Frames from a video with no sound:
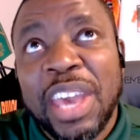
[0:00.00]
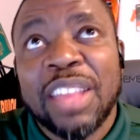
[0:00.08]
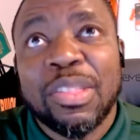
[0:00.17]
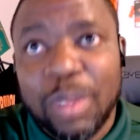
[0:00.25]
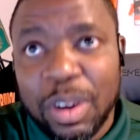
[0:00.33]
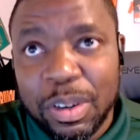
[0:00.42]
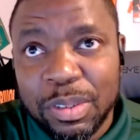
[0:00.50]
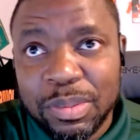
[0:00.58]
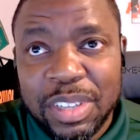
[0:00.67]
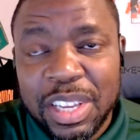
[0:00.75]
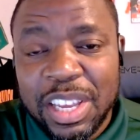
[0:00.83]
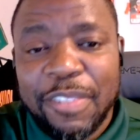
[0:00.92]
throw,
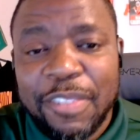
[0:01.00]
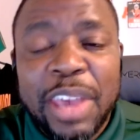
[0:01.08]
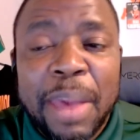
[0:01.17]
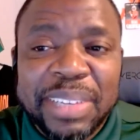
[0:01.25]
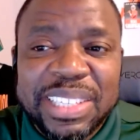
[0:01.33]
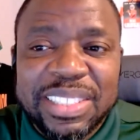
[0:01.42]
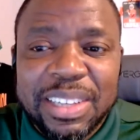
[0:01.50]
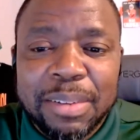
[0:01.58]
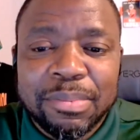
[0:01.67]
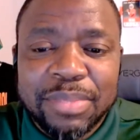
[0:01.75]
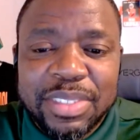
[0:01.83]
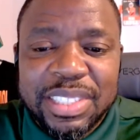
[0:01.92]
if you can't play
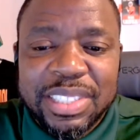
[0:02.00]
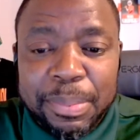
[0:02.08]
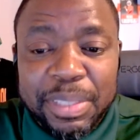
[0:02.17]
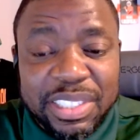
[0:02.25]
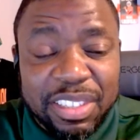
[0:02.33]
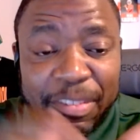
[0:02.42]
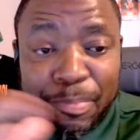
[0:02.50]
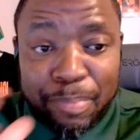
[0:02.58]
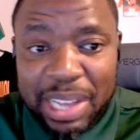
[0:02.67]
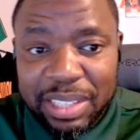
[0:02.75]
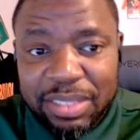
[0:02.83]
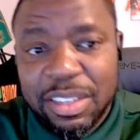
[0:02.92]
some semblance of
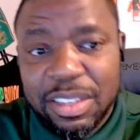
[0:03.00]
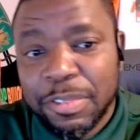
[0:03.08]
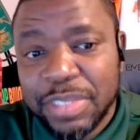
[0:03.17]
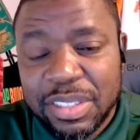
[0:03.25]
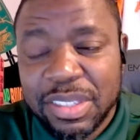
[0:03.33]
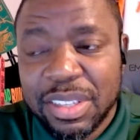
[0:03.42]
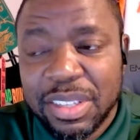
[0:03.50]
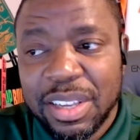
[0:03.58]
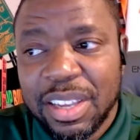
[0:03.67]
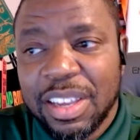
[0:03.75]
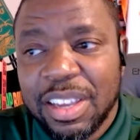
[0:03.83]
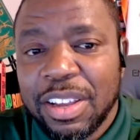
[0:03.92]
balanced offense,
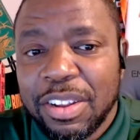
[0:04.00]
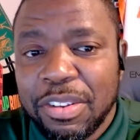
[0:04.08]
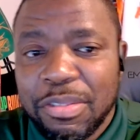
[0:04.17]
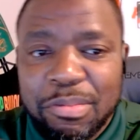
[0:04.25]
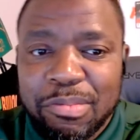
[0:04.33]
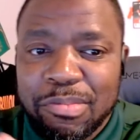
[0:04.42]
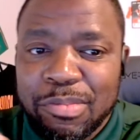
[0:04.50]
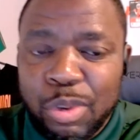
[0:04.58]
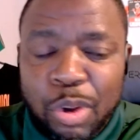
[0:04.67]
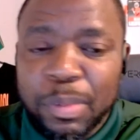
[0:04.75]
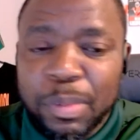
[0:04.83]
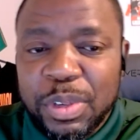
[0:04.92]

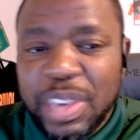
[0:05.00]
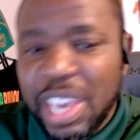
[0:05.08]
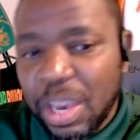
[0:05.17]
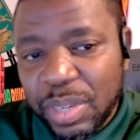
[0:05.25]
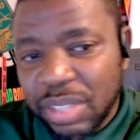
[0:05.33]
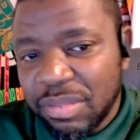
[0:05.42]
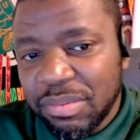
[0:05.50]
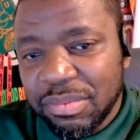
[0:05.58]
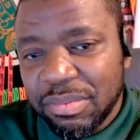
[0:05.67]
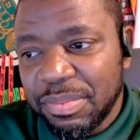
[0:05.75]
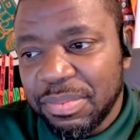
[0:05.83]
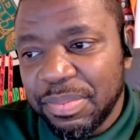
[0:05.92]
normally you can't win.
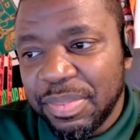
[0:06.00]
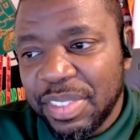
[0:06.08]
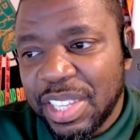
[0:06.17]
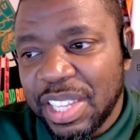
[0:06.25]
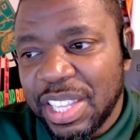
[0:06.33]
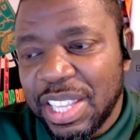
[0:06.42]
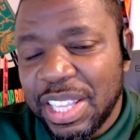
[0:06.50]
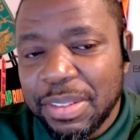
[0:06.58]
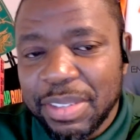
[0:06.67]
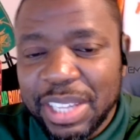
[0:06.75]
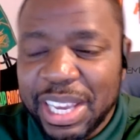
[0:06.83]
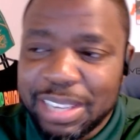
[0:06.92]

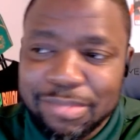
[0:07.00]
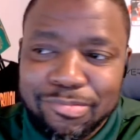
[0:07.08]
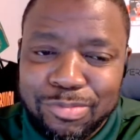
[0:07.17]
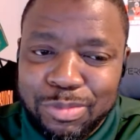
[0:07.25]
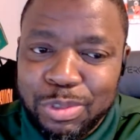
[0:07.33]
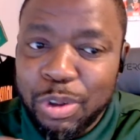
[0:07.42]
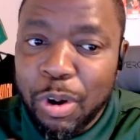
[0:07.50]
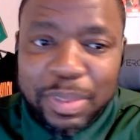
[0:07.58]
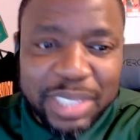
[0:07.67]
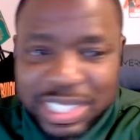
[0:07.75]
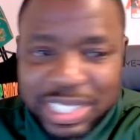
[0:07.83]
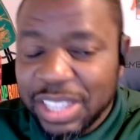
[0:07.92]
Like,
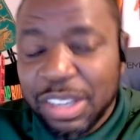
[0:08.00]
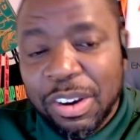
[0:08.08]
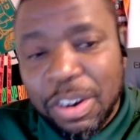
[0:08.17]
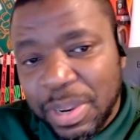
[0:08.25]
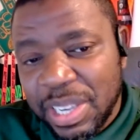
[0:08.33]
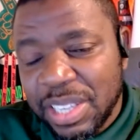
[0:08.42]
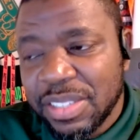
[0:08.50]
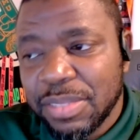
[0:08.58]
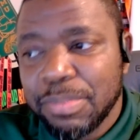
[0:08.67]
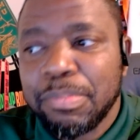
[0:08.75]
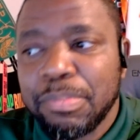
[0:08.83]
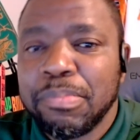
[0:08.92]
normal. That's not the
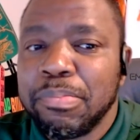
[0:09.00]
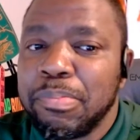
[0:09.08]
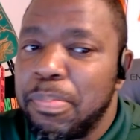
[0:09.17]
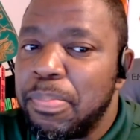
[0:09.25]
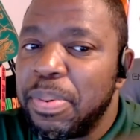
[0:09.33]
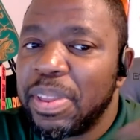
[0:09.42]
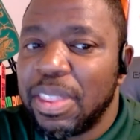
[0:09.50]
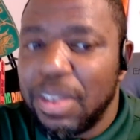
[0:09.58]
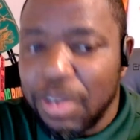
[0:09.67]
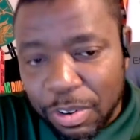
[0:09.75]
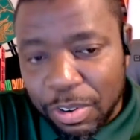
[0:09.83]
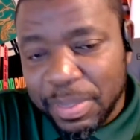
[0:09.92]
always, but the
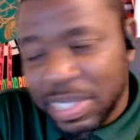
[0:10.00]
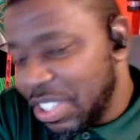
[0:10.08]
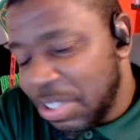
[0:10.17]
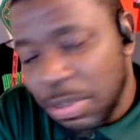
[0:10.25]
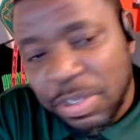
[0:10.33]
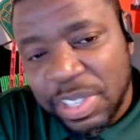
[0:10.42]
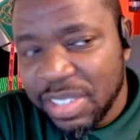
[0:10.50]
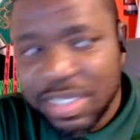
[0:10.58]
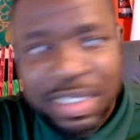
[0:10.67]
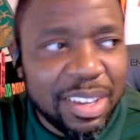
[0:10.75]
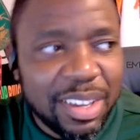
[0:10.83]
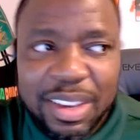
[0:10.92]
norm. Unless
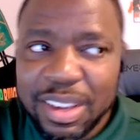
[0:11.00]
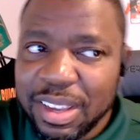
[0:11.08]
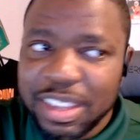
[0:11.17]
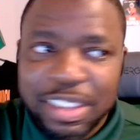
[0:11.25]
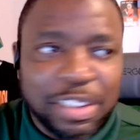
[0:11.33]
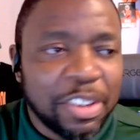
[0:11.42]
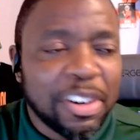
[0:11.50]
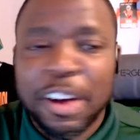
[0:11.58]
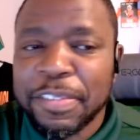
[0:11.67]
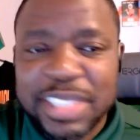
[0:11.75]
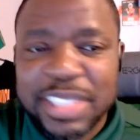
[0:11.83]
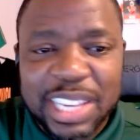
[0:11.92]
you're an
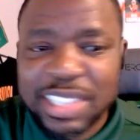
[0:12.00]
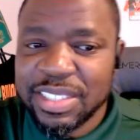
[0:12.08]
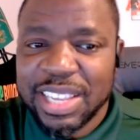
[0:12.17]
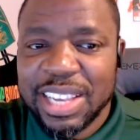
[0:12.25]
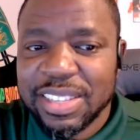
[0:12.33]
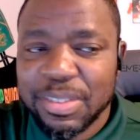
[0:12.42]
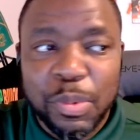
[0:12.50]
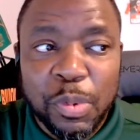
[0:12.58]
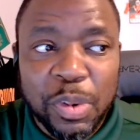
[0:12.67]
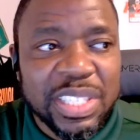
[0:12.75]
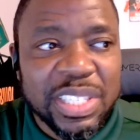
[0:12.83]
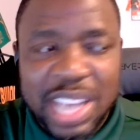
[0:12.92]
offense that just has
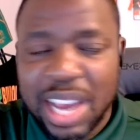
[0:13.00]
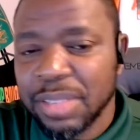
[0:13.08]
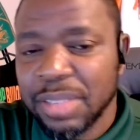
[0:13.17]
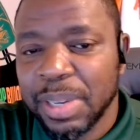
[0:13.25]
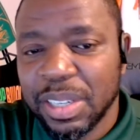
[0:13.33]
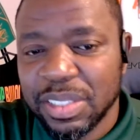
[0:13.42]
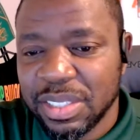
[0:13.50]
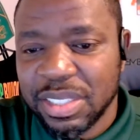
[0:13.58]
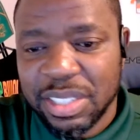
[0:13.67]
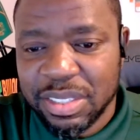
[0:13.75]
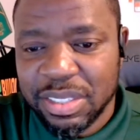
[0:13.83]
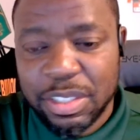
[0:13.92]
one side of the ball that's
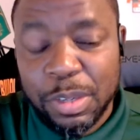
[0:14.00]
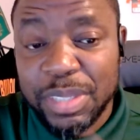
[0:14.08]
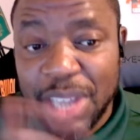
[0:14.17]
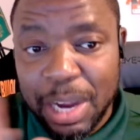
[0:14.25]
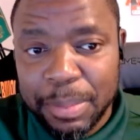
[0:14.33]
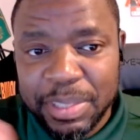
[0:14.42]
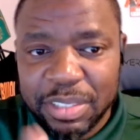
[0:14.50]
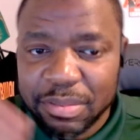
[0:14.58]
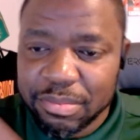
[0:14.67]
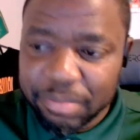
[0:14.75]
just so dominant.